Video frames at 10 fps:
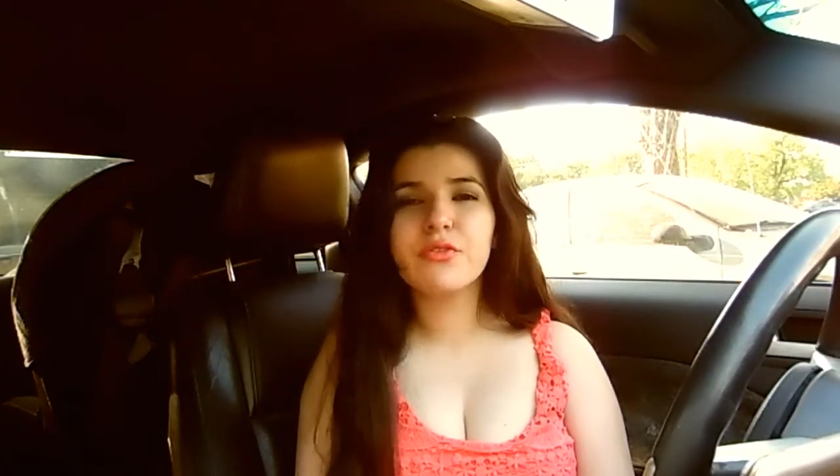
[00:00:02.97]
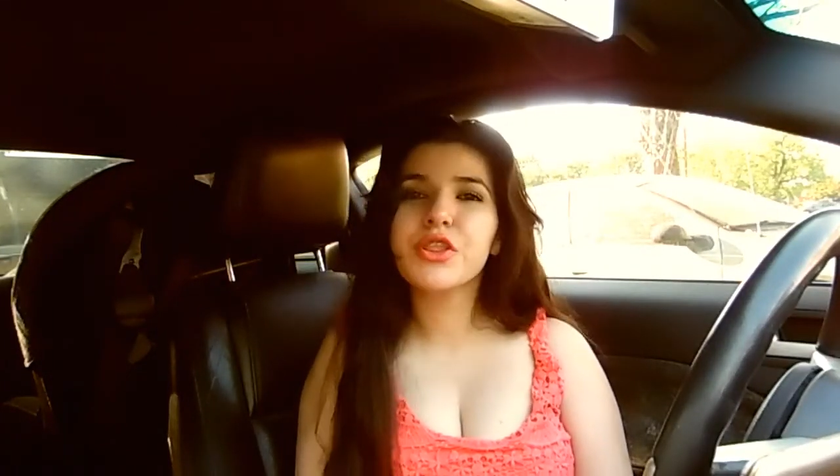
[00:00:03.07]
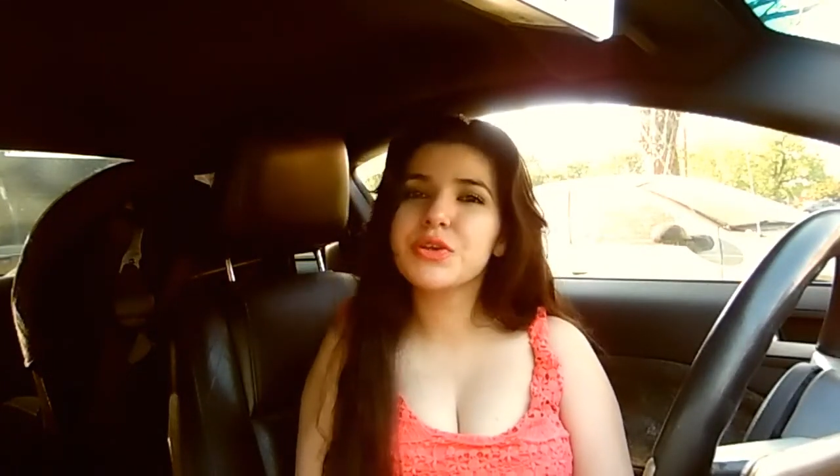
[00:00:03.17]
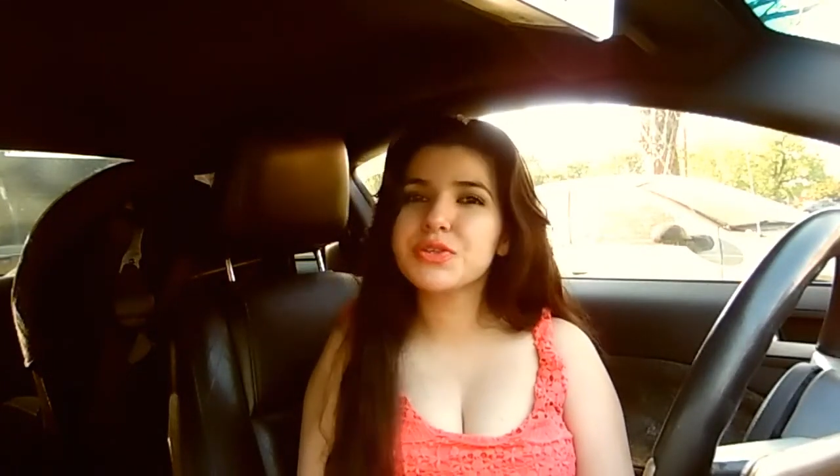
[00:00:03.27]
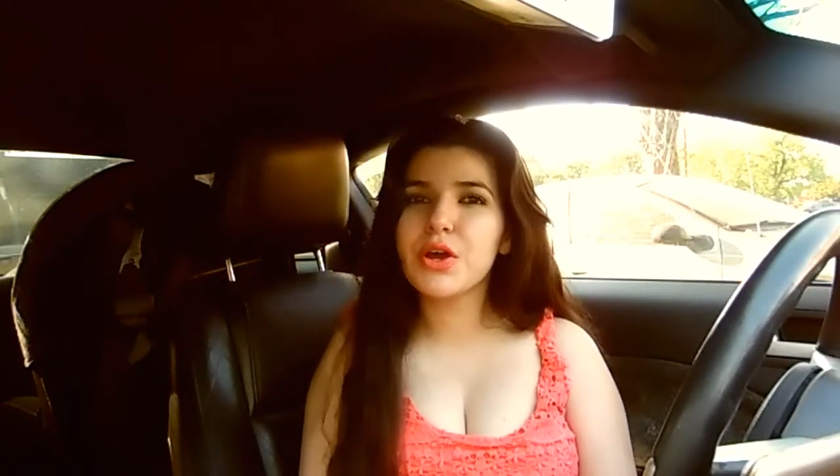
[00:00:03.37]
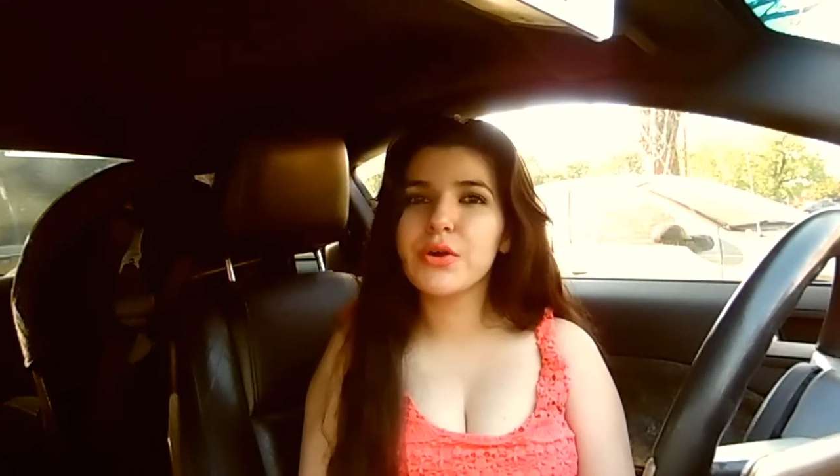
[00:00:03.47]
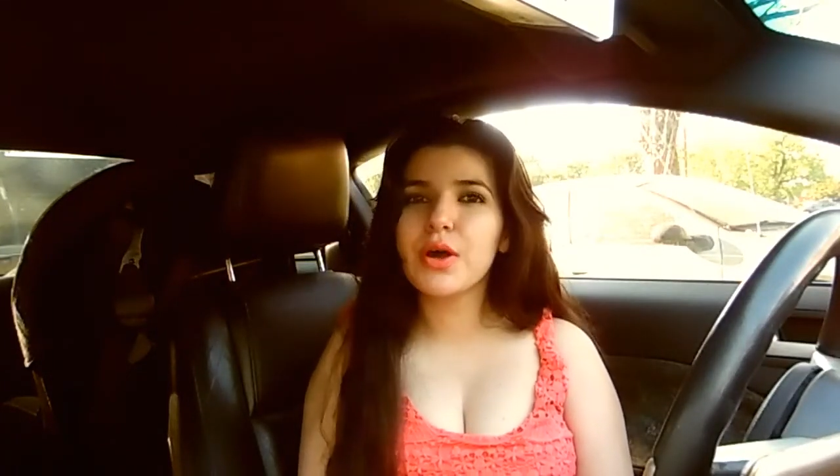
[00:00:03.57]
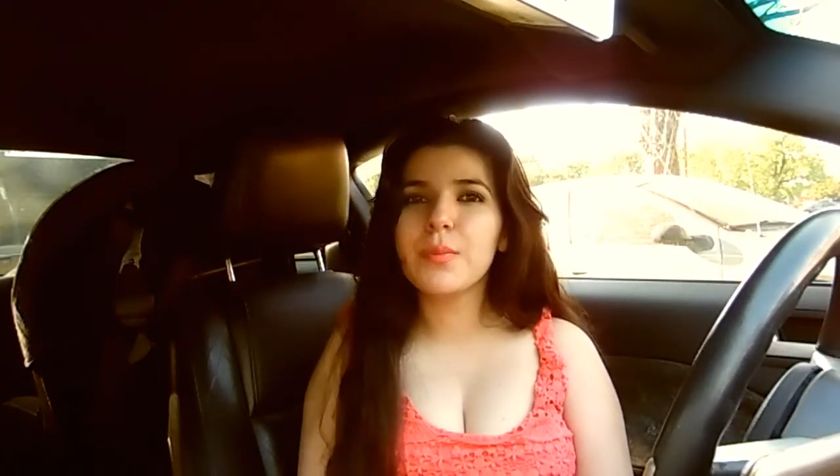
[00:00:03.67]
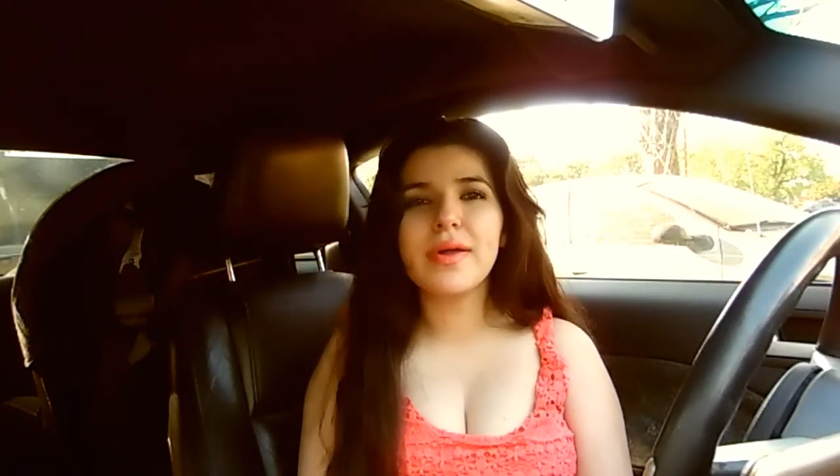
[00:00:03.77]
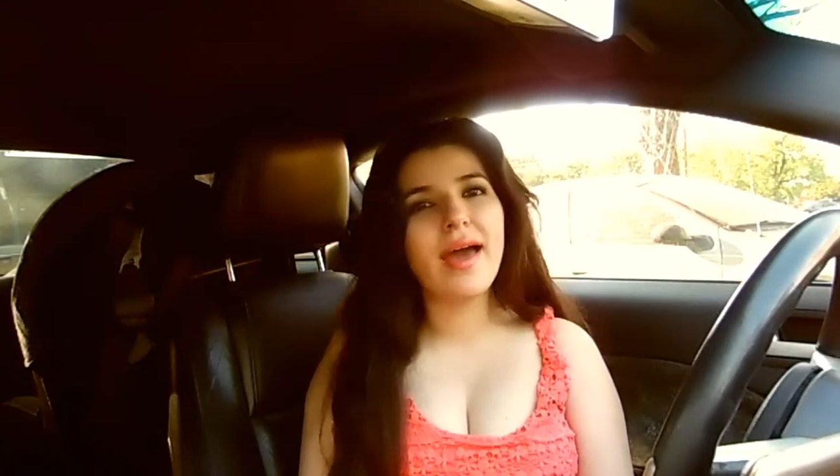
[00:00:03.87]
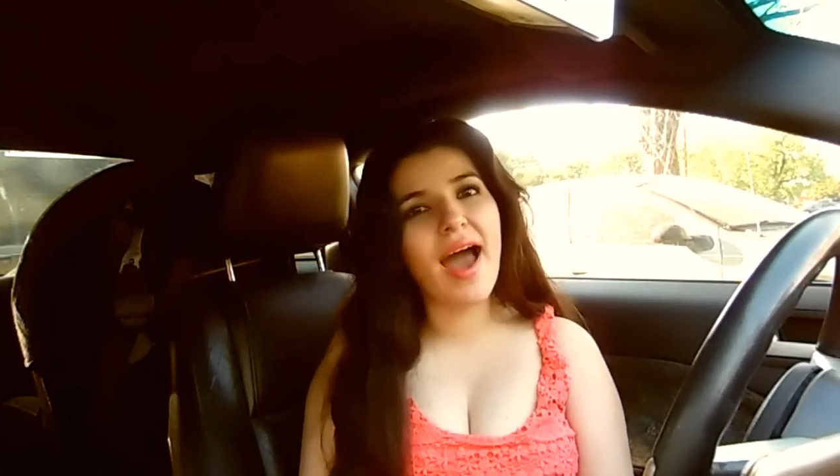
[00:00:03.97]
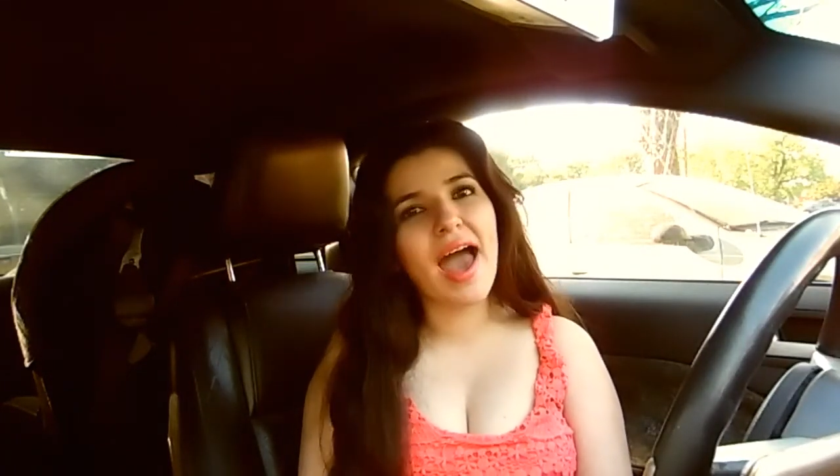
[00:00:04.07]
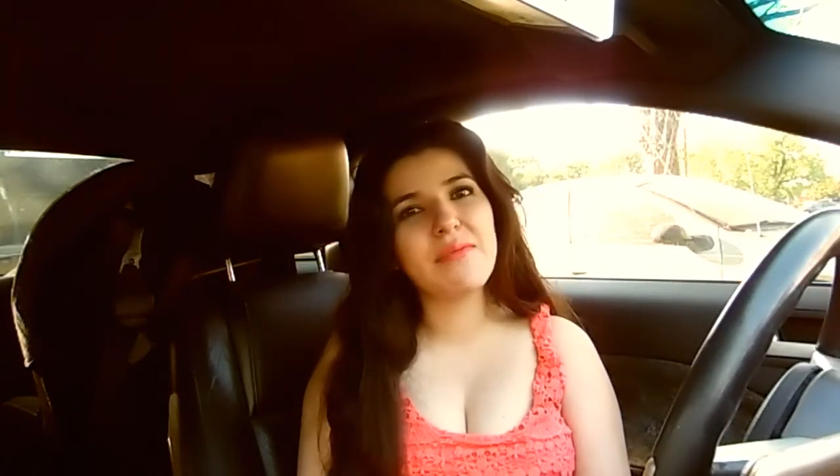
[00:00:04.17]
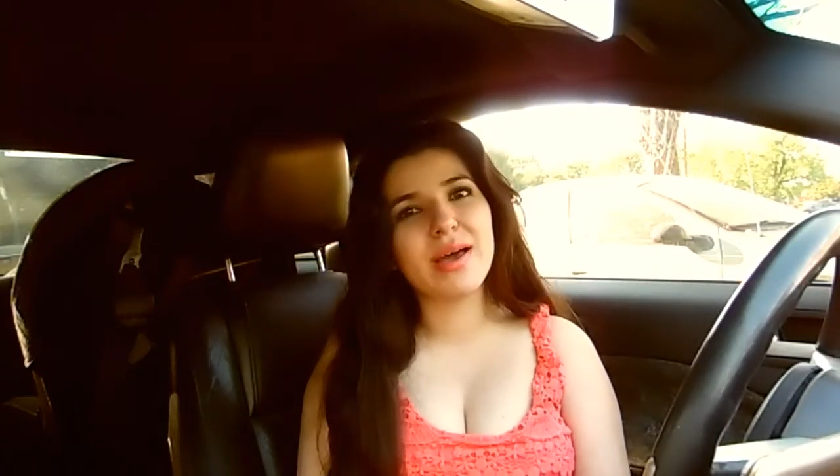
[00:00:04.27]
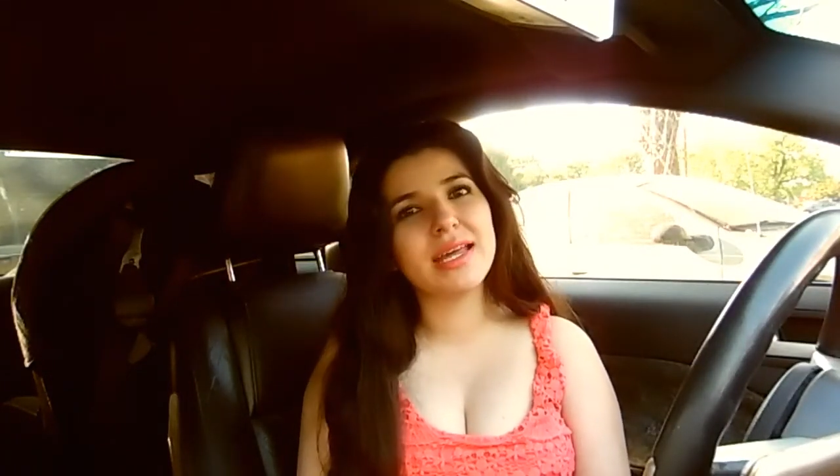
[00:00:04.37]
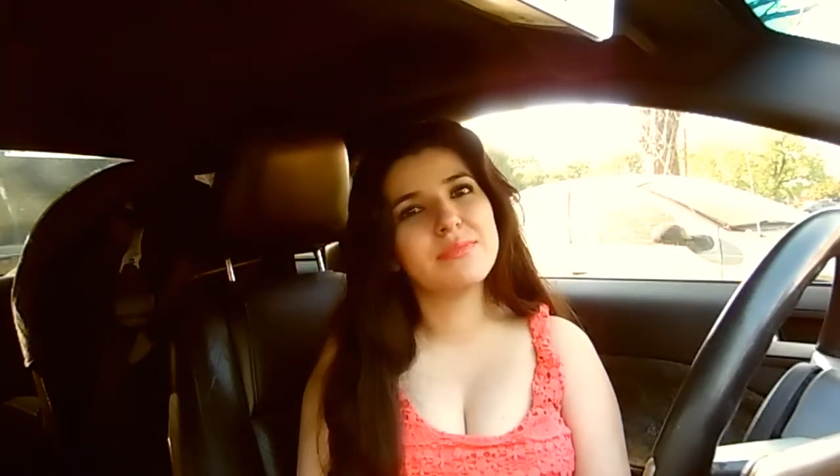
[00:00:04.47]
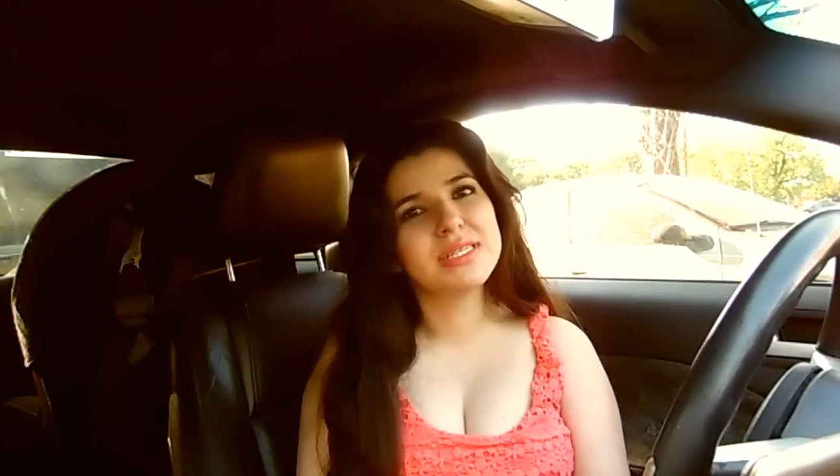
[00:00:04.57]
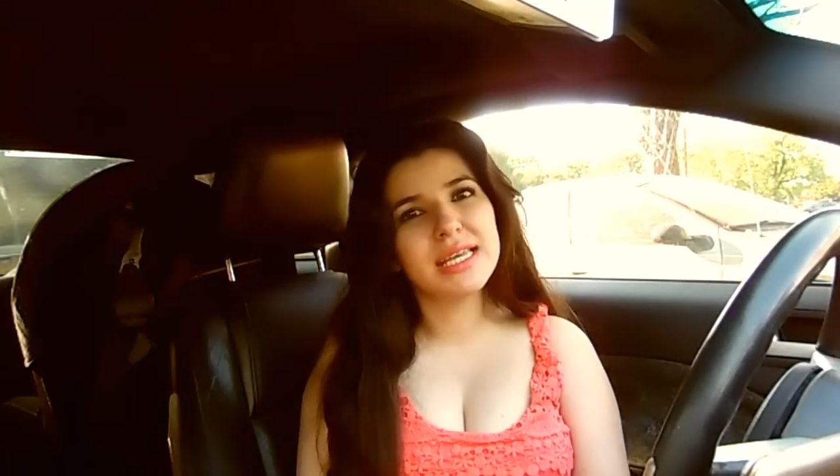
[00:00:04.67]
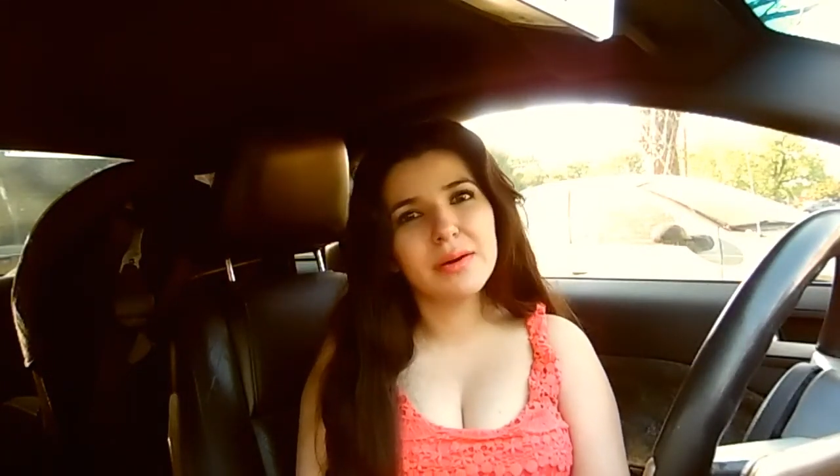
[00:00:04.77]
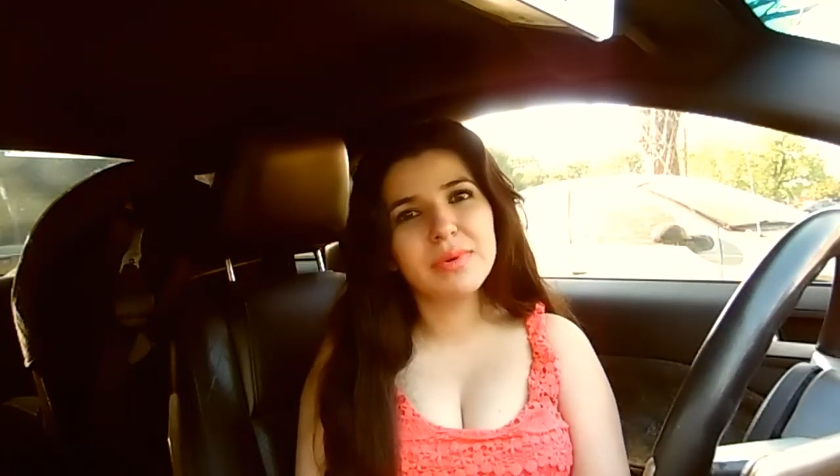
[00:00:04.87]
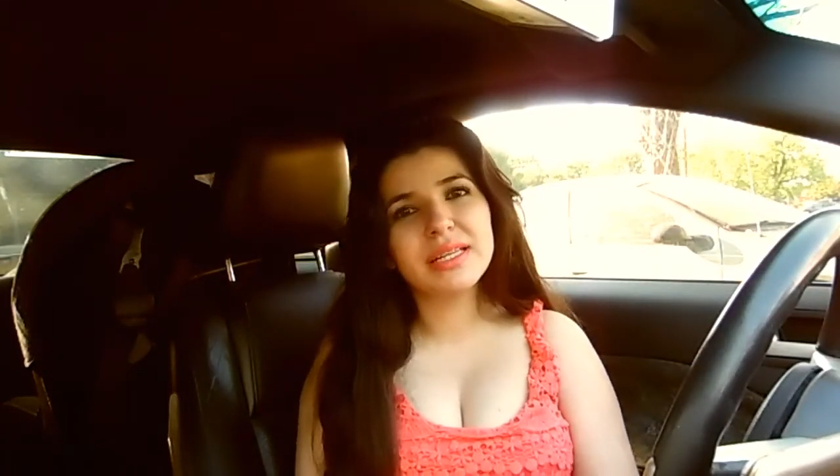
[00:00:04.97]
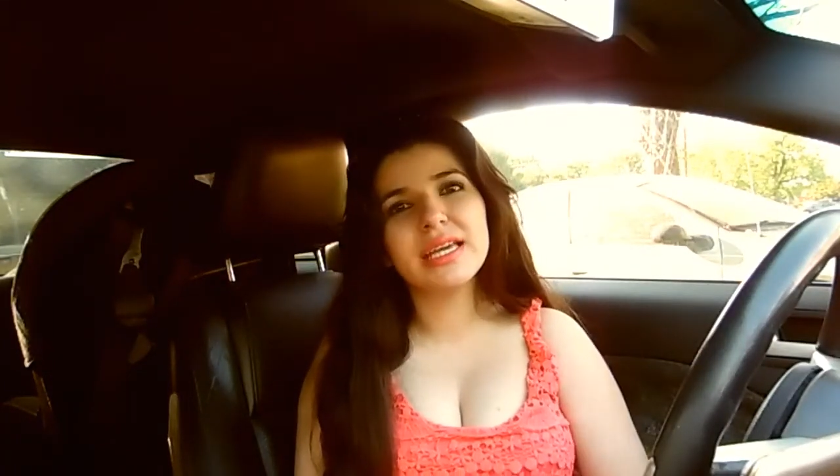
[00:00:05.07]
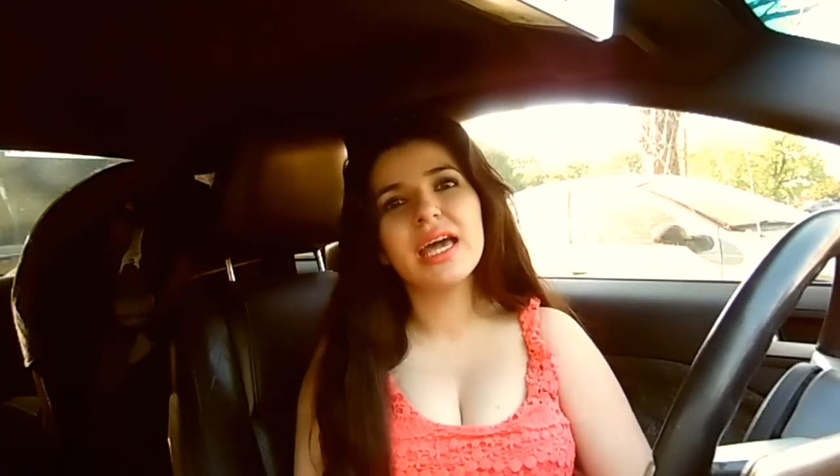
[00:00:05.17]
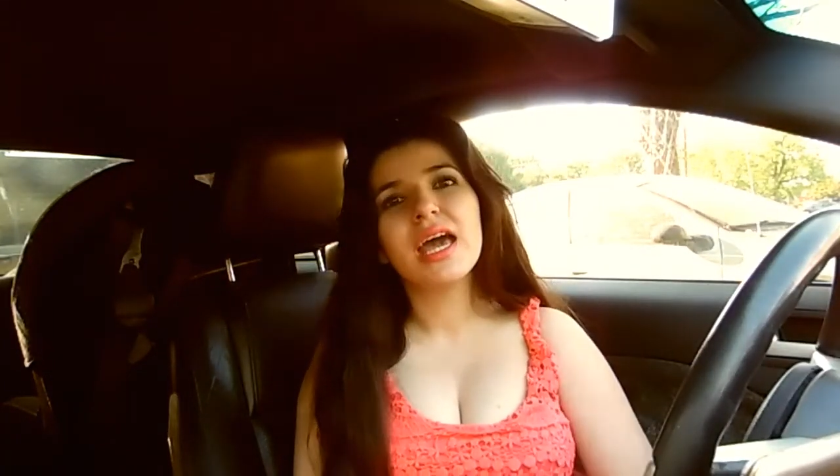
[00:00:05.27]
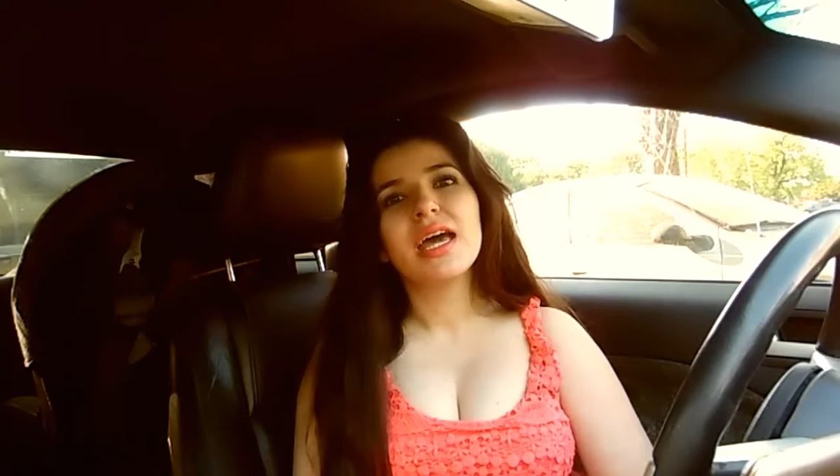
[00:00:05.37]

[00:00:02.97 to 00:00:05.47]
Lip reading: For those who don't know me, hi, my name is Kimberly.